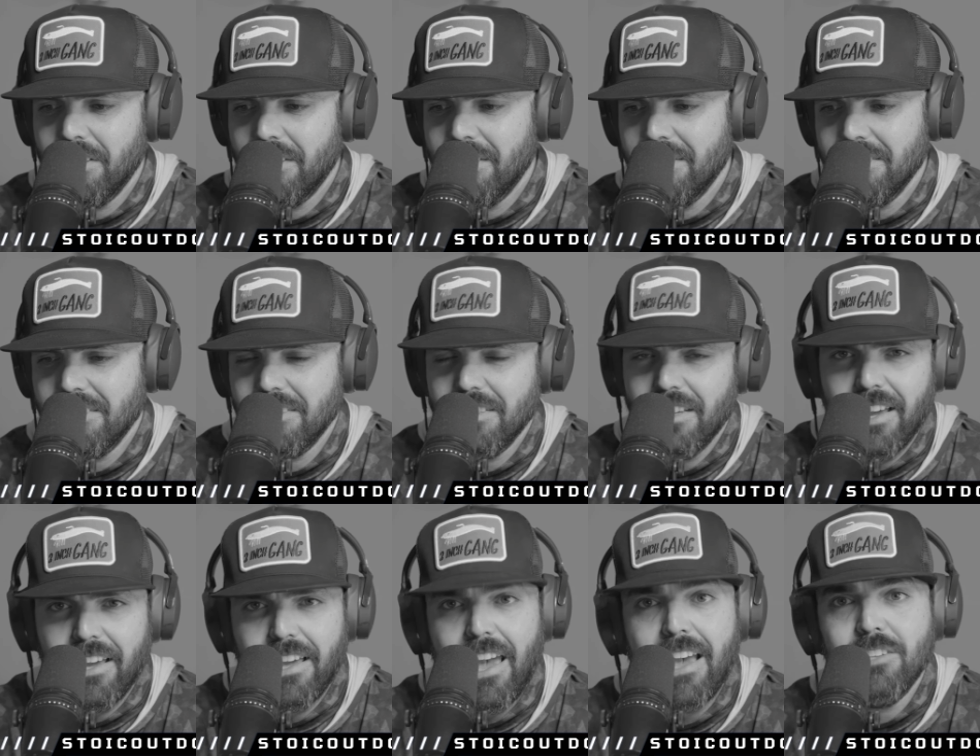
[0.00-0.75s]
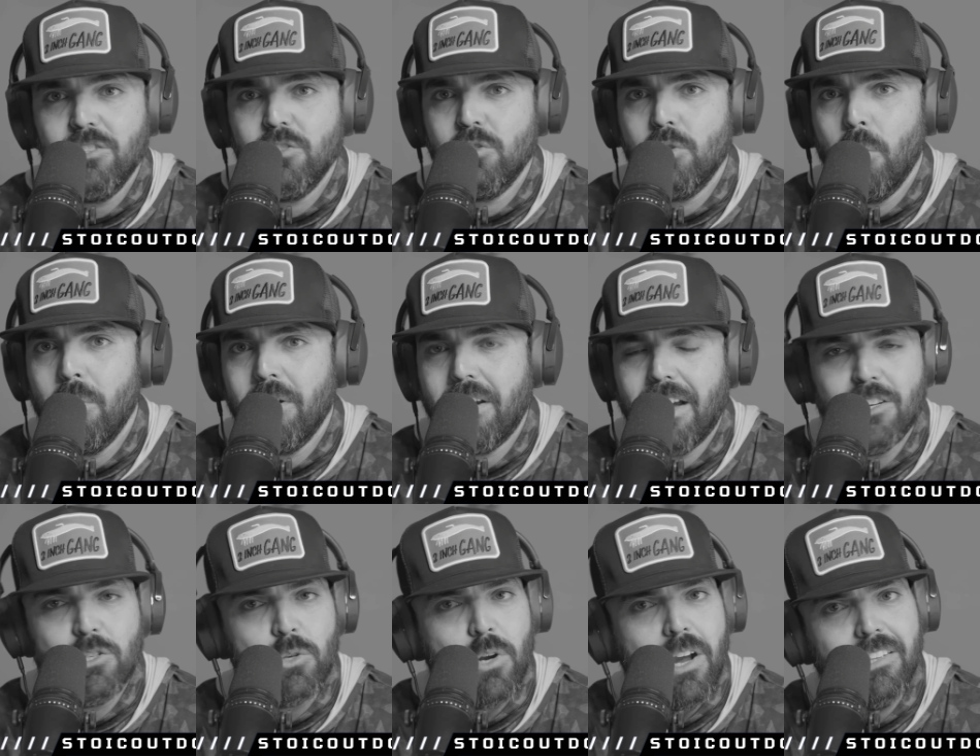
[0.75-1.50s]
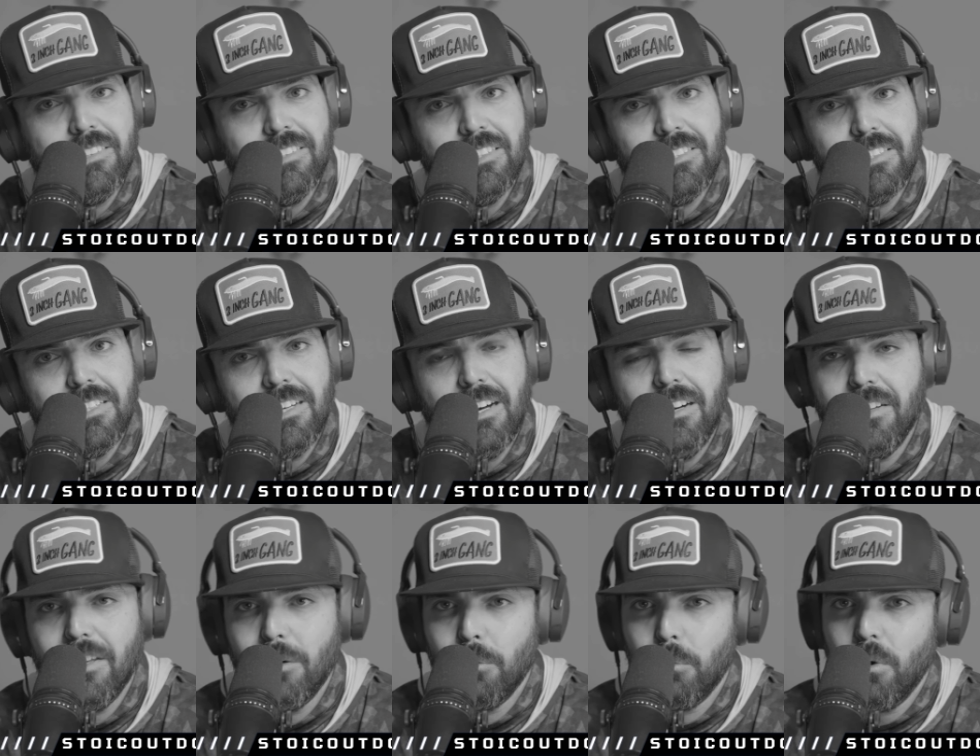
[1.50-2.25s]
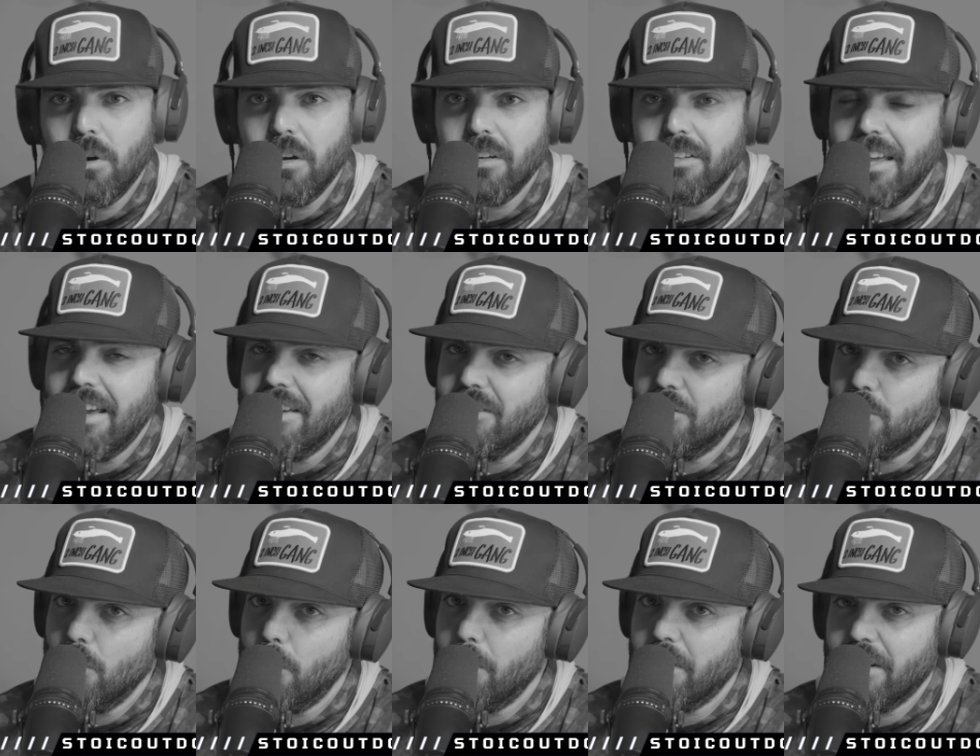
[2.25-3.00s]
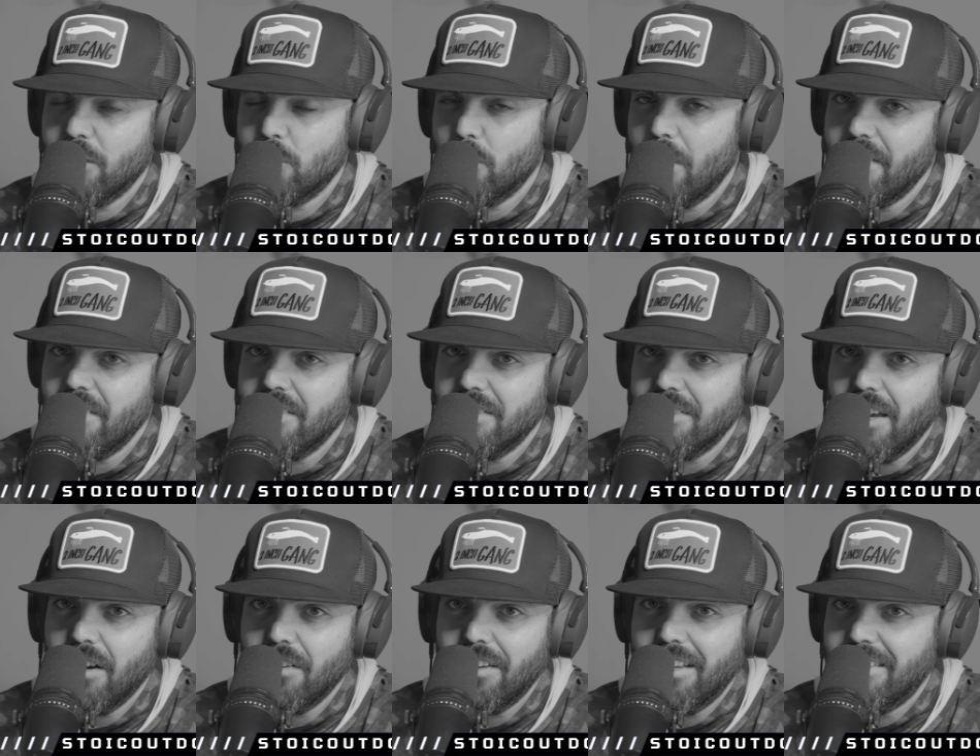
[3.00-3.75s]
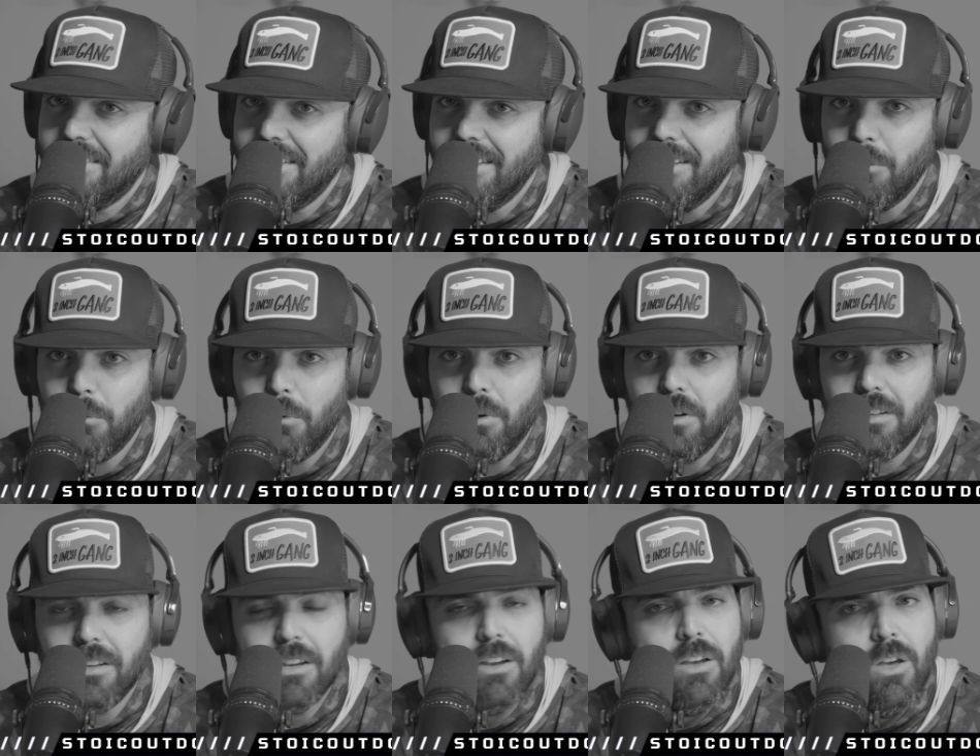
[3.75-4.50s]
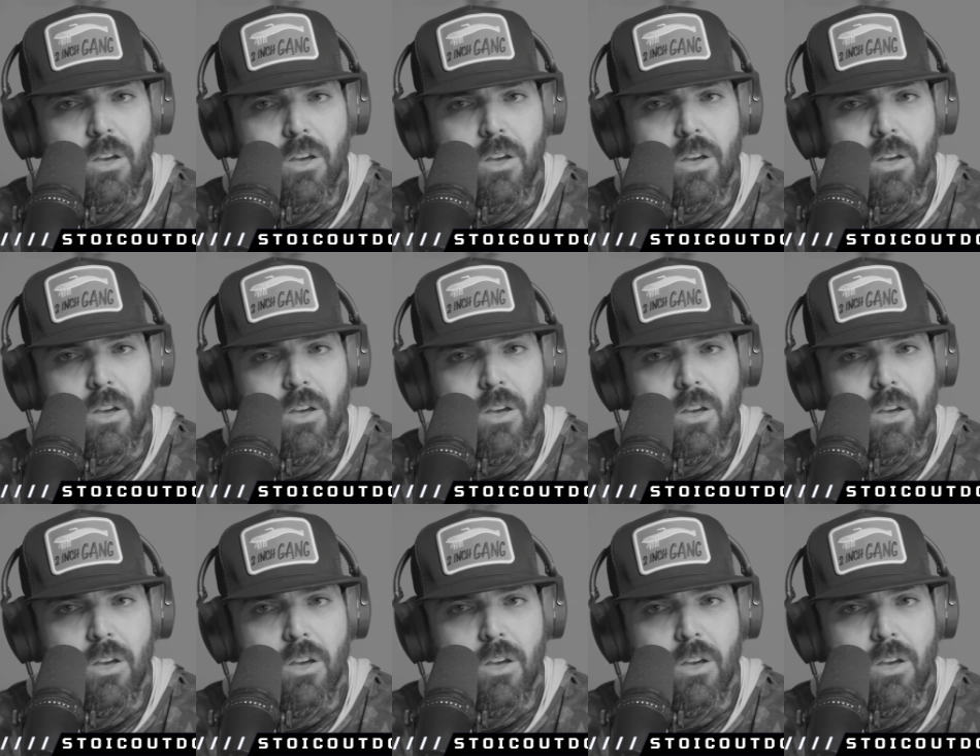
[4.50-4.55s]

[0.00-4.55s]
to say, hey, Stoic, I tried this out. It worked. Hey, Stoic, I tried this out. It didn't work.